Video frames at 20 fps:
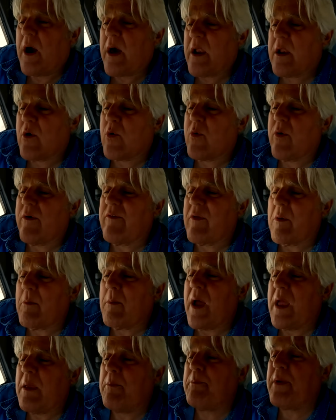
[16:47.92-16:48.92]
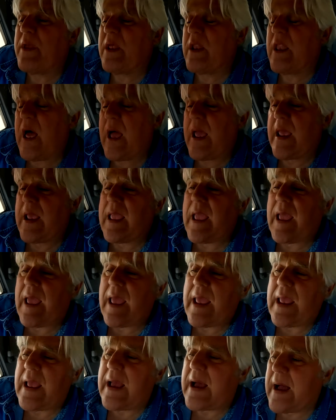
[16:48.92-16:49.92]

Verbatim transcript: modern equivalent might be like a,